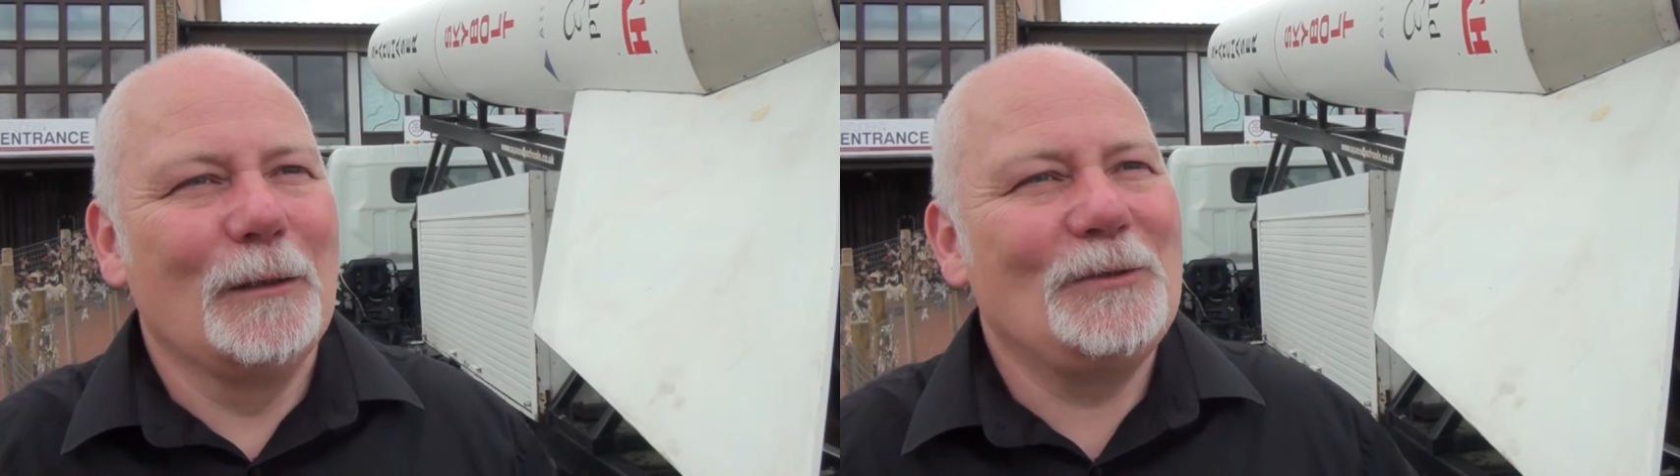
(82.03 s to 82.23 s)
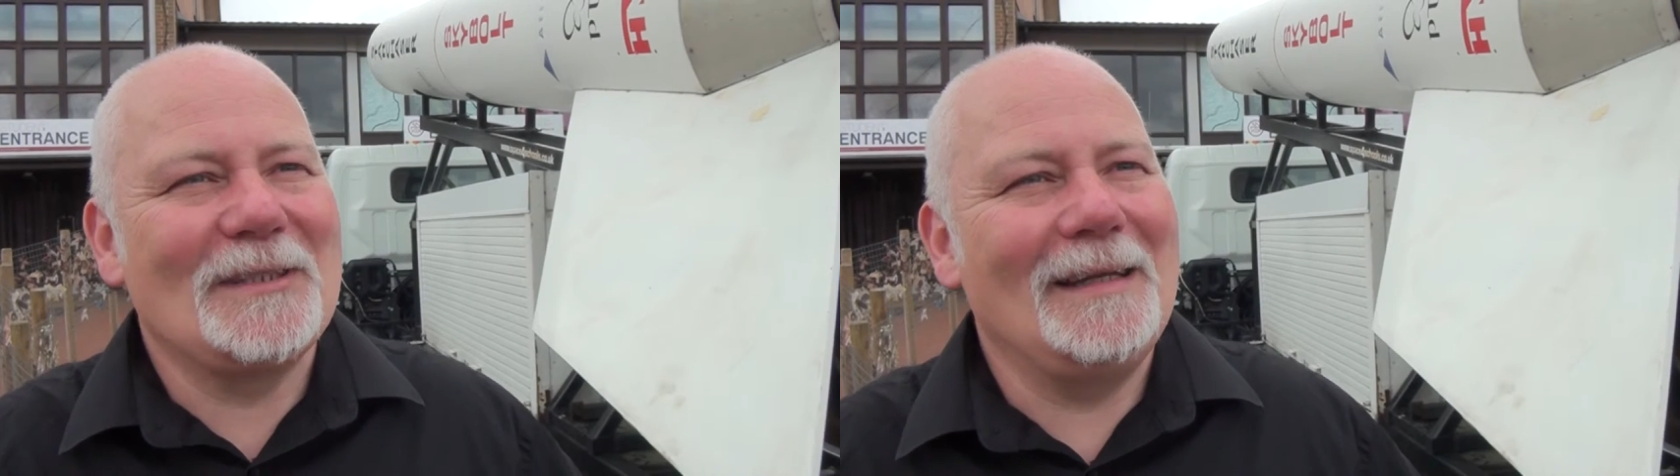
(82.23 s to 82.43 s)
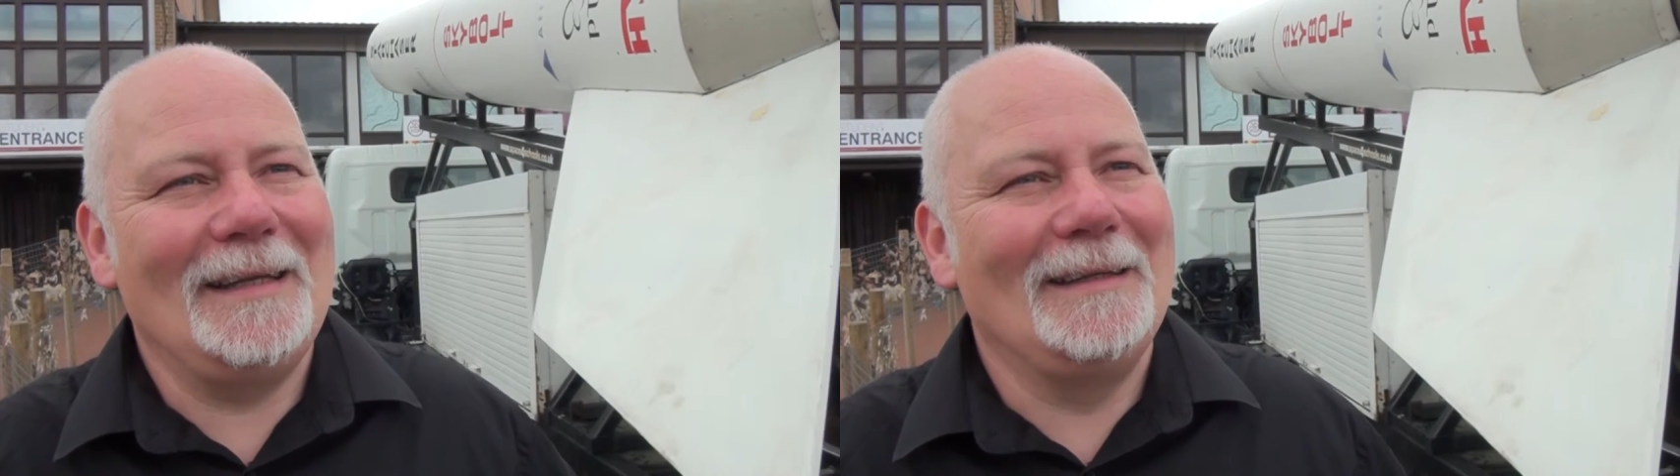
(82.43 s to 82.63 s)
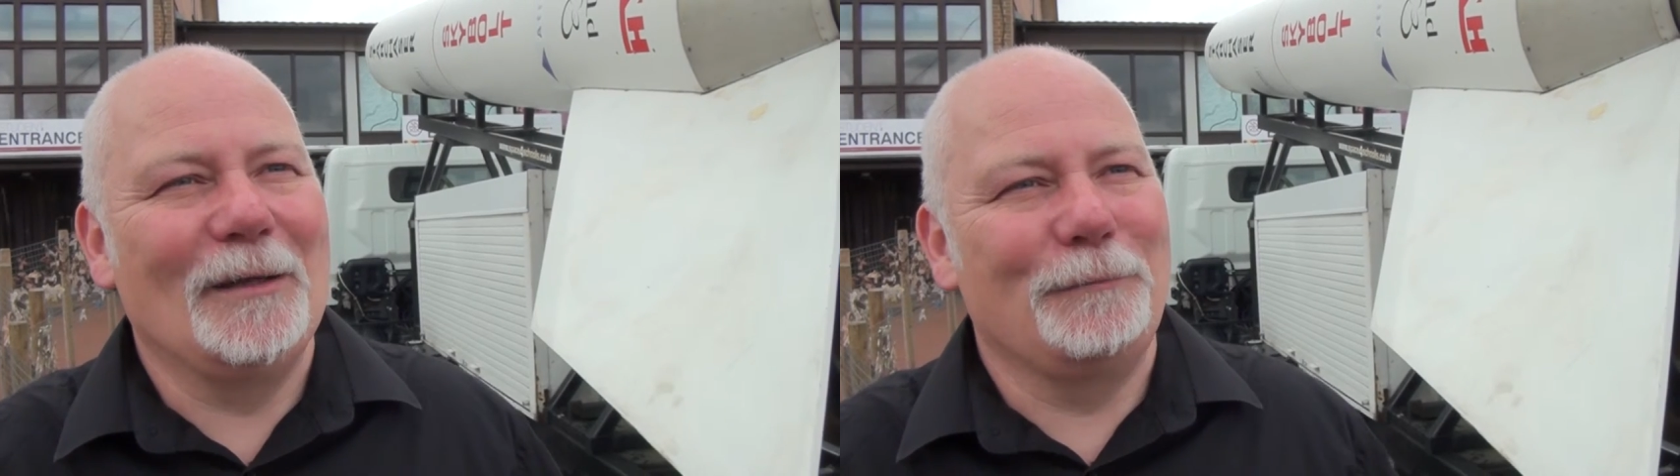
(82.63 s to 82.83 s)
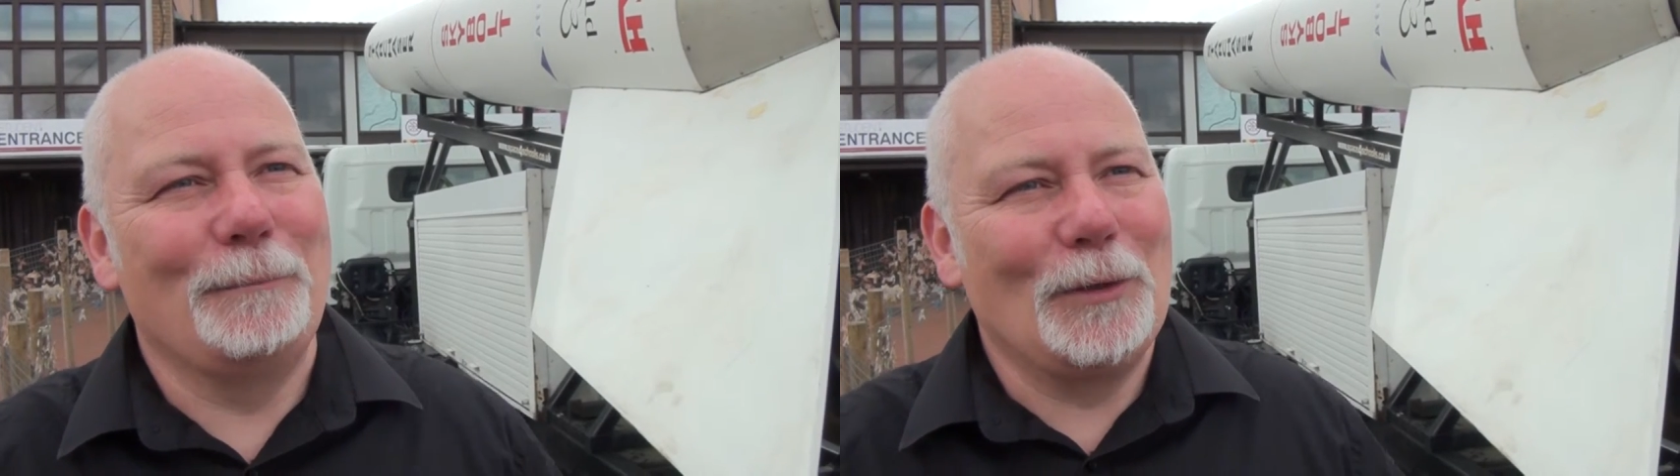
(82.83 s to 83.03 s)
lose any.
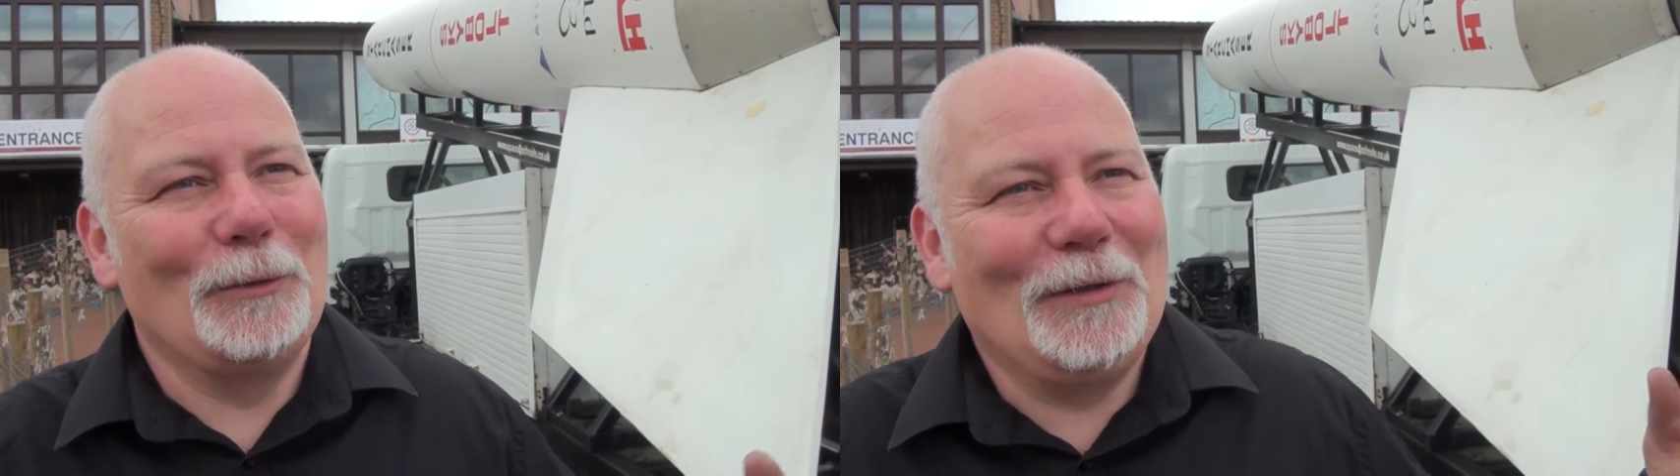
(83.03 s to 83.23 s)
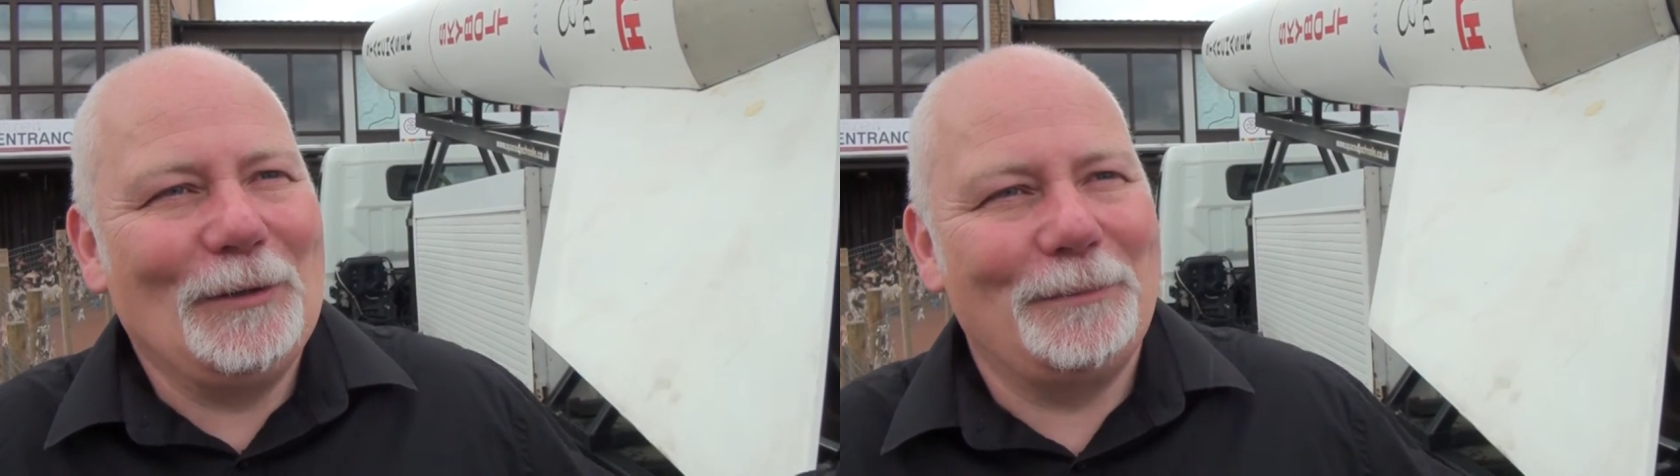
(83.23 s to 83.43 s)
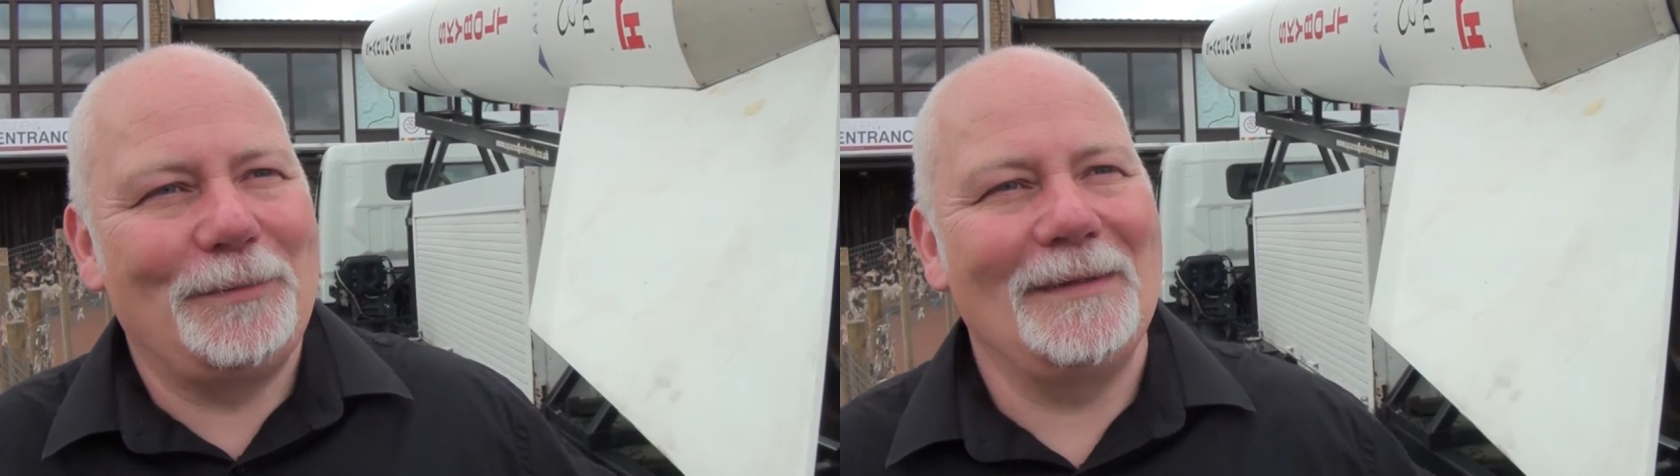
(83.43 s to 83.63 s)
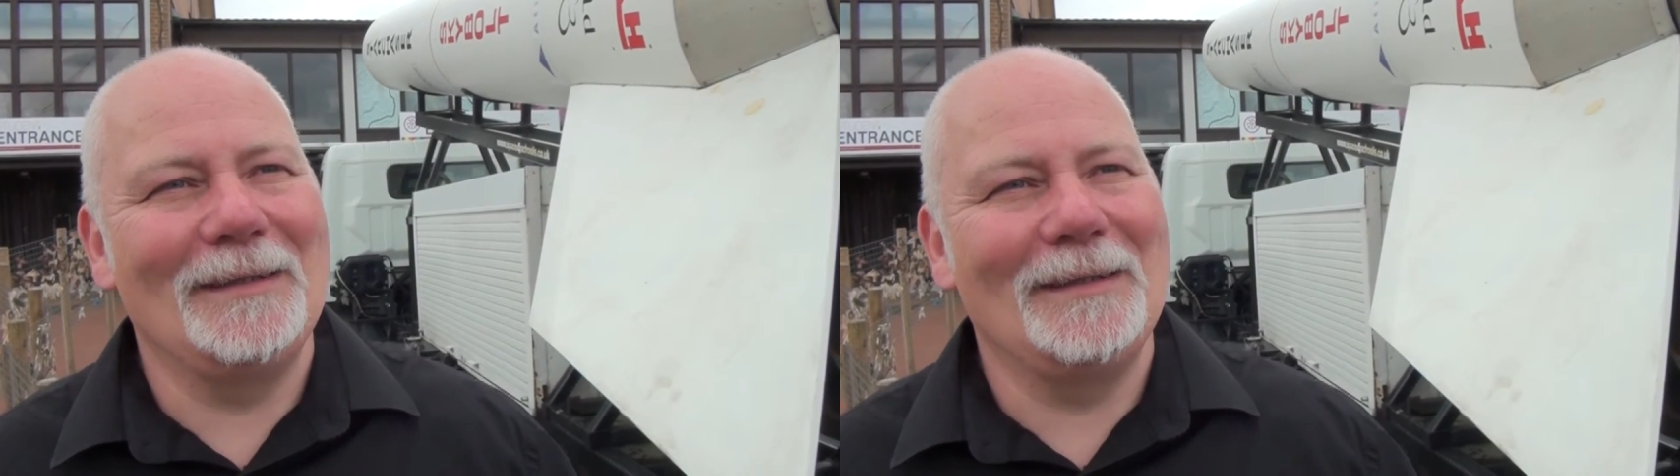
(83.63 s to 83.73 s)
None of them broke up.